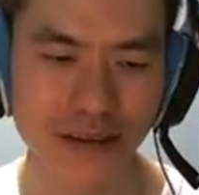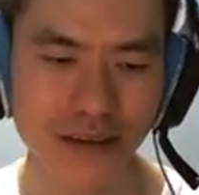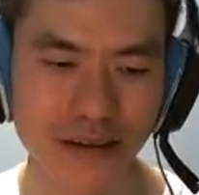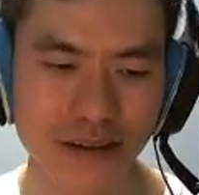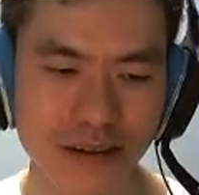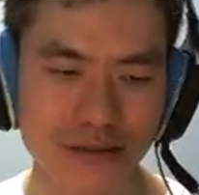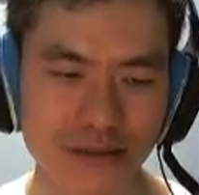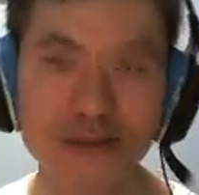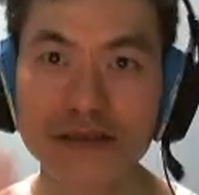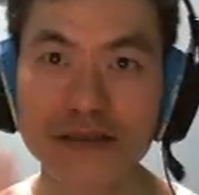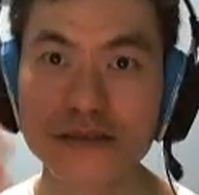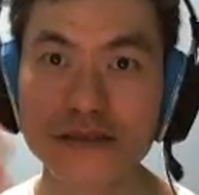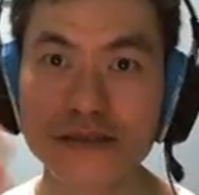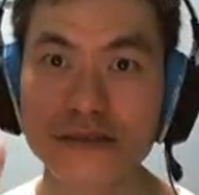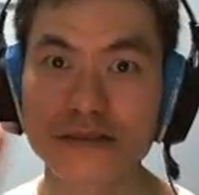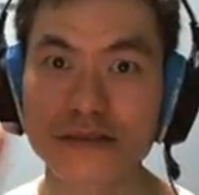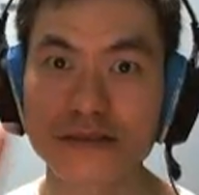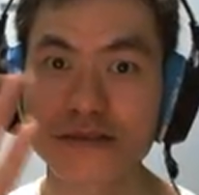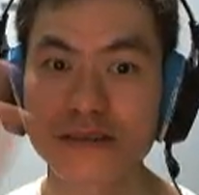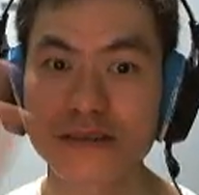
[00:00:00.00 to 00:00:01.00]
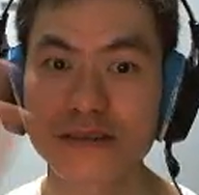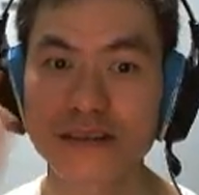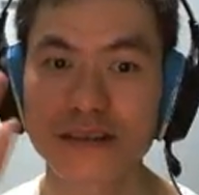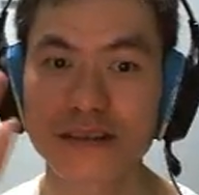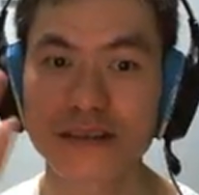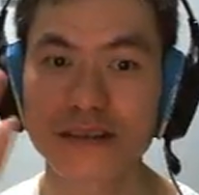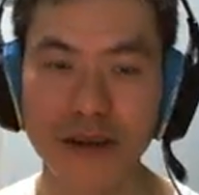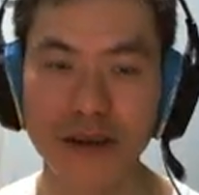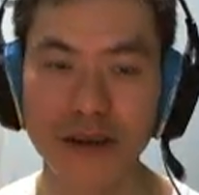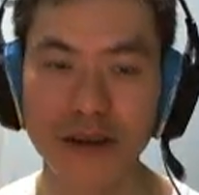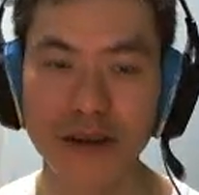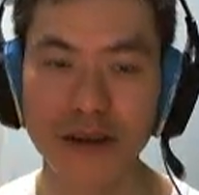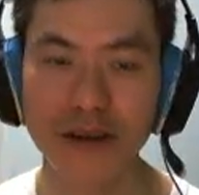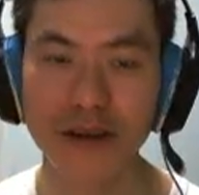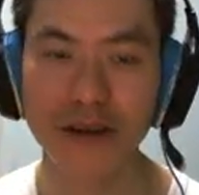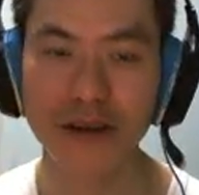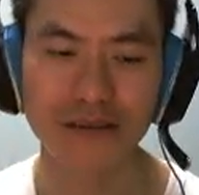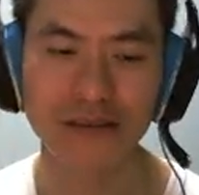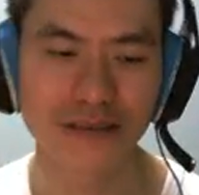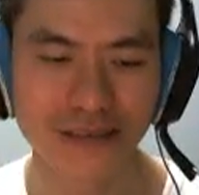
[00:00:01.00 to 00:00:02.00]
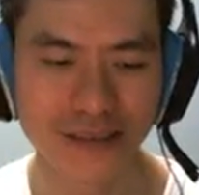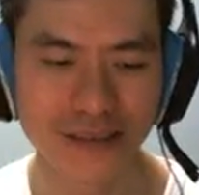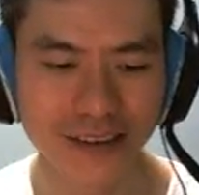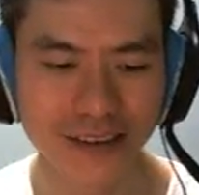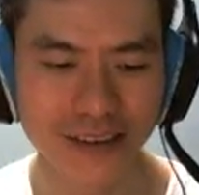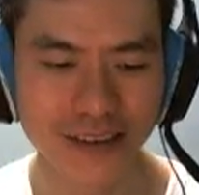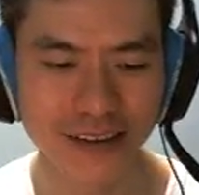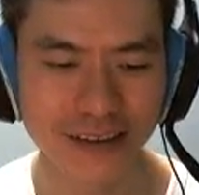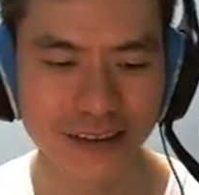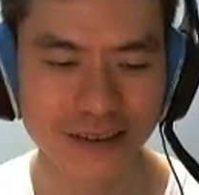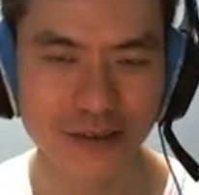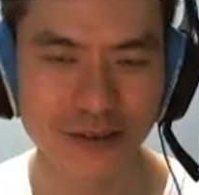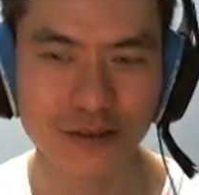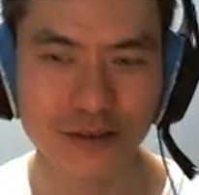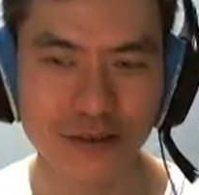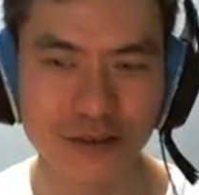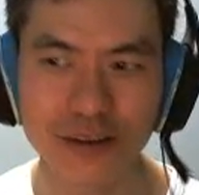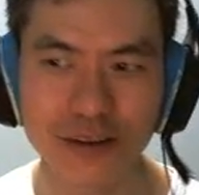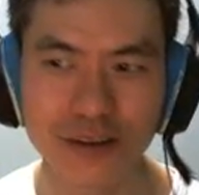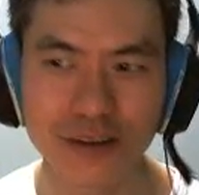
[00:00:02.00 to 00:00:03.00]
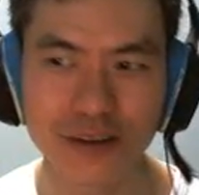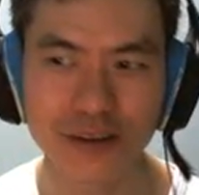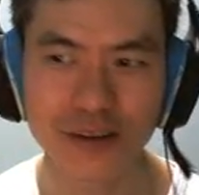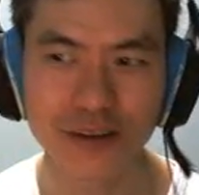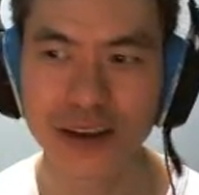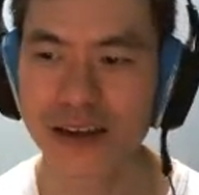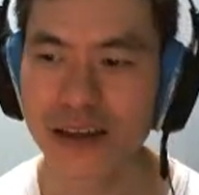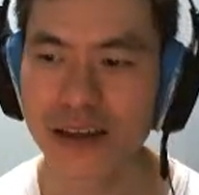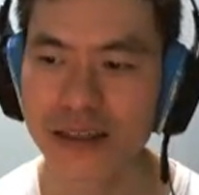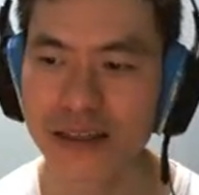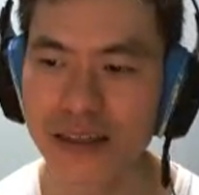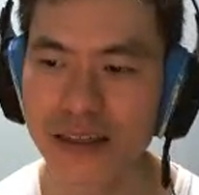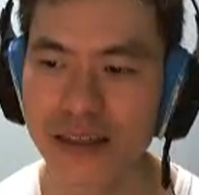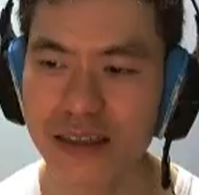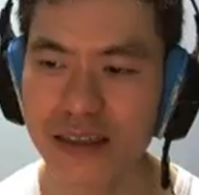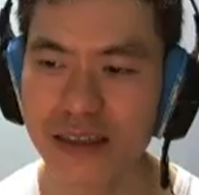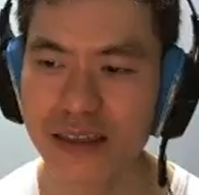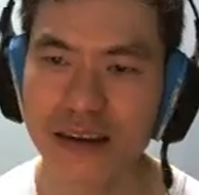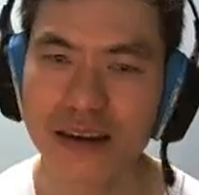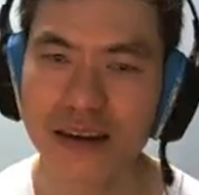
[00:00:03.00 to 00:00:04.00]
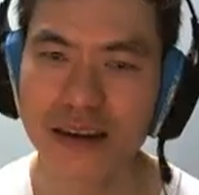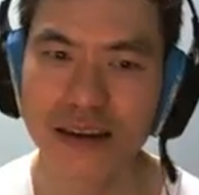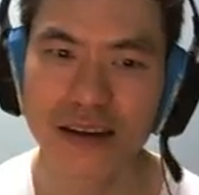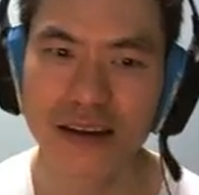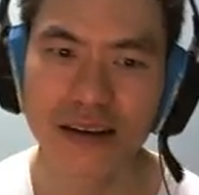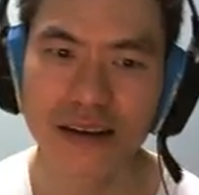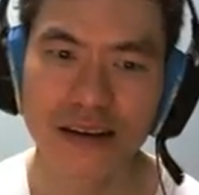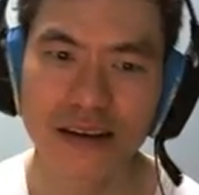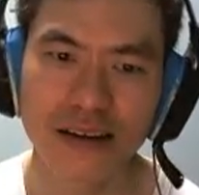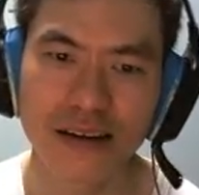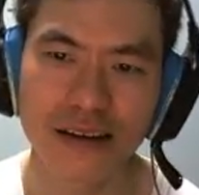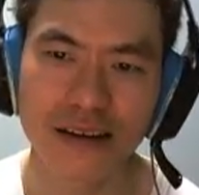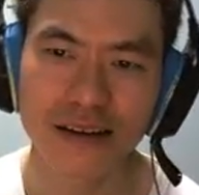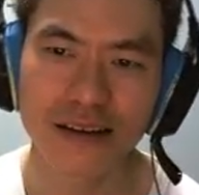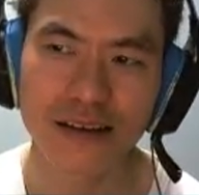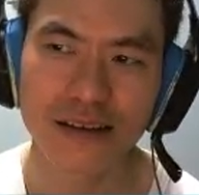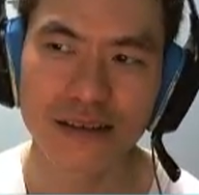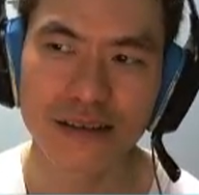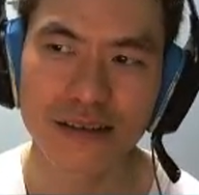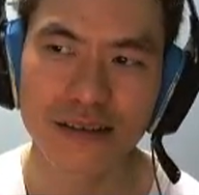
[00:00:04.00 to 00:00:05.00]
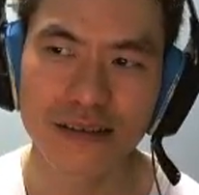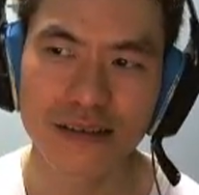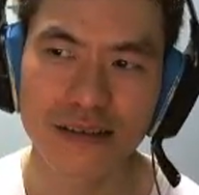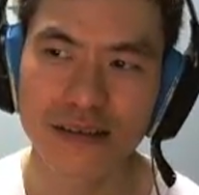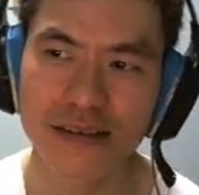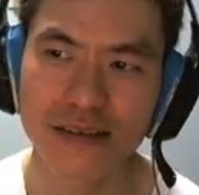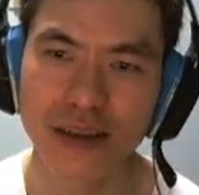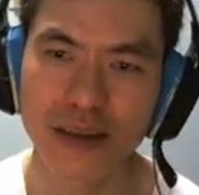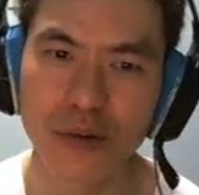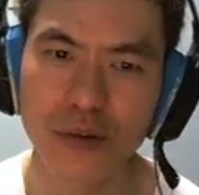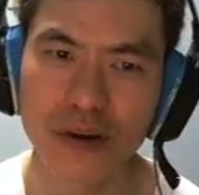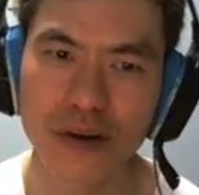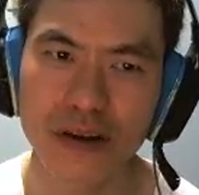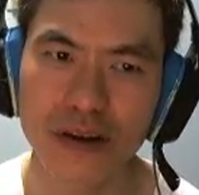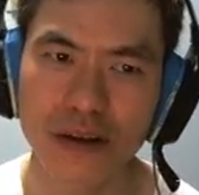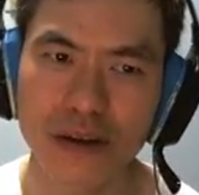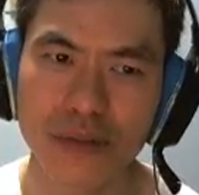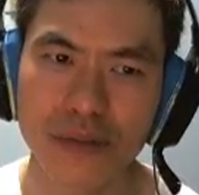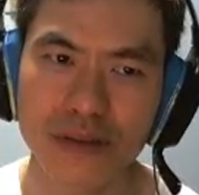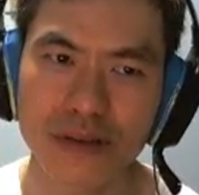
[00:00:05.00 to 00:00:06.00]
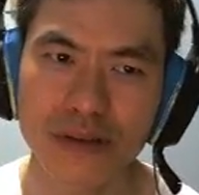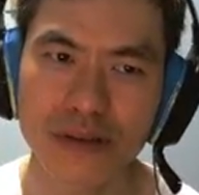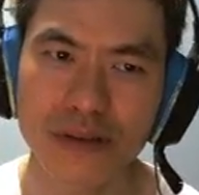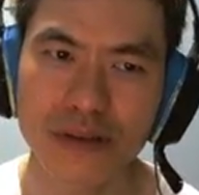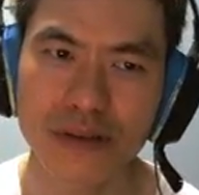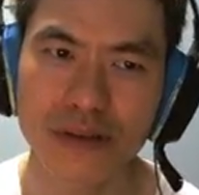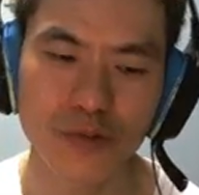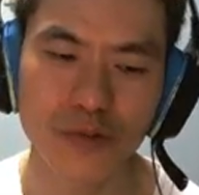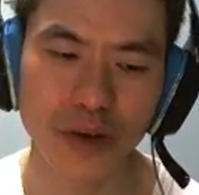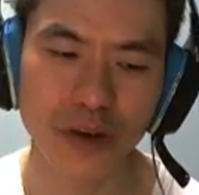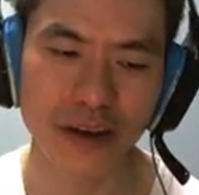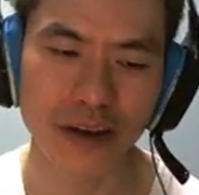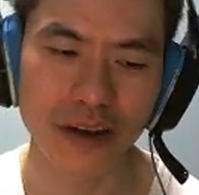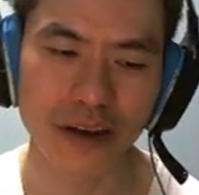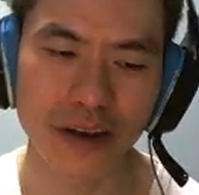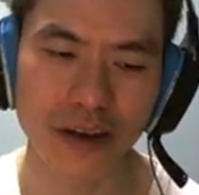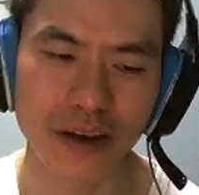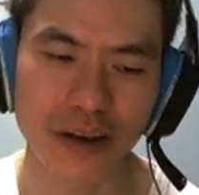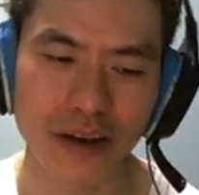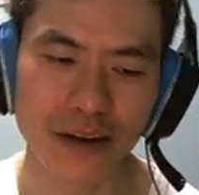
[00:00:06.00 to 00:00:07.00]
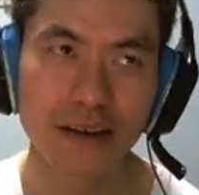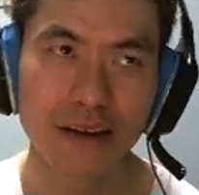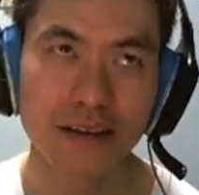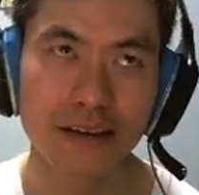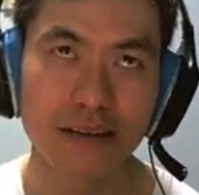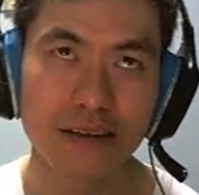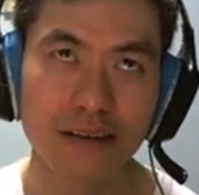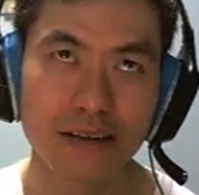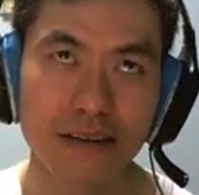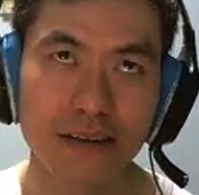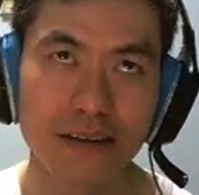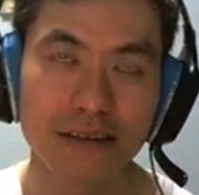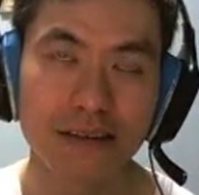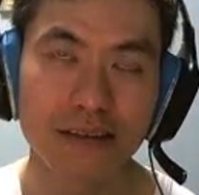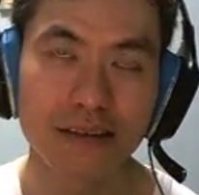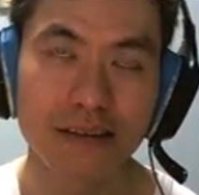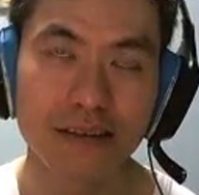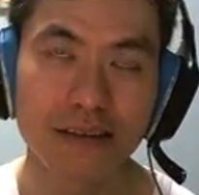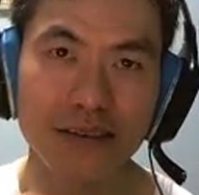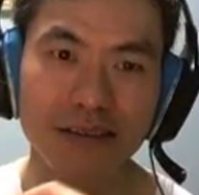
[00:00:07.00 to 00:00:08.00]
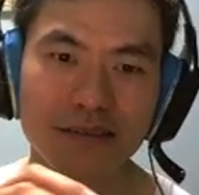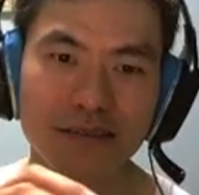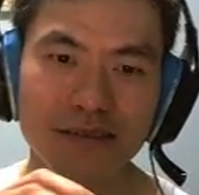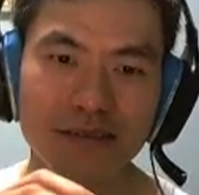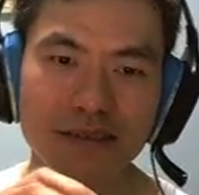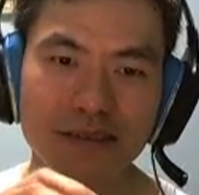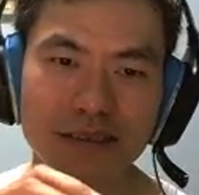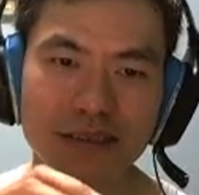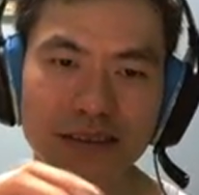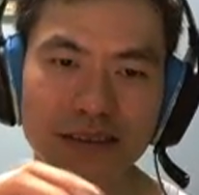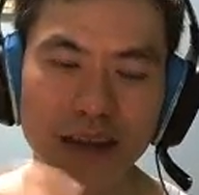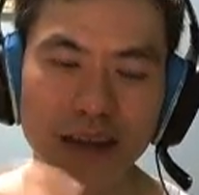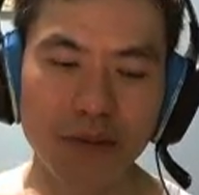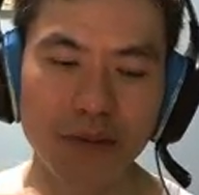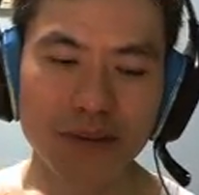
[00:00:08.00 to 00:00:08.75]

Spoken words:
Look at this. Come on. So I think there were a couple of times when the damage